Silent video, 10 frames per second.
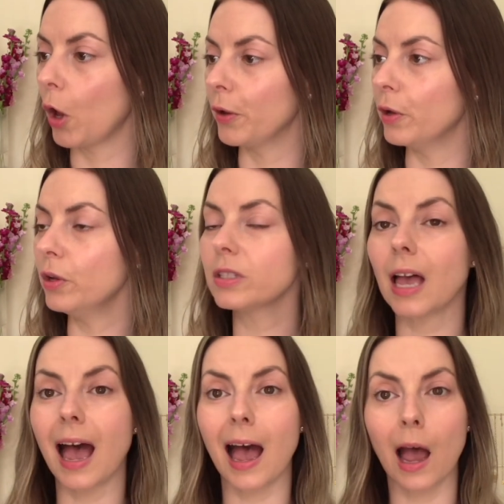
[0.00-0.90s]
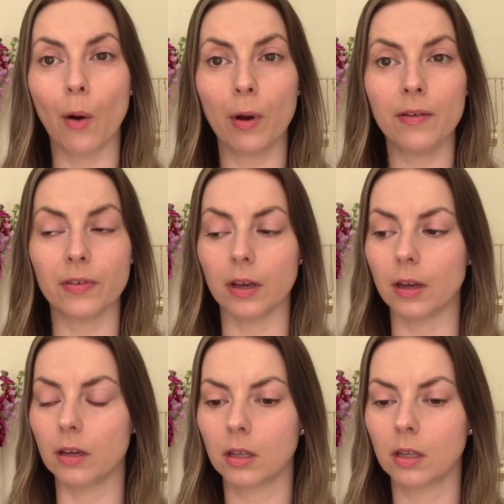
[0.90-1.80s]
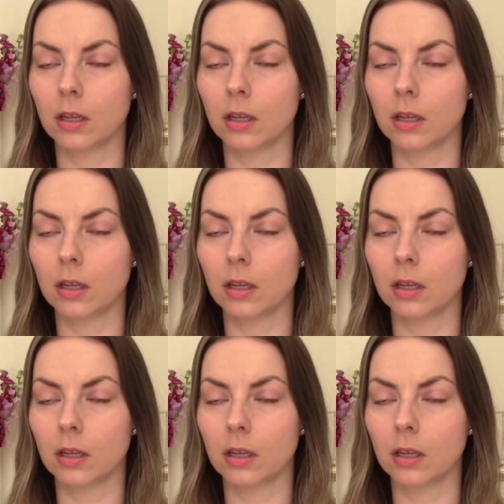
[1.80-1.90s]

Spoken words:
oils. However,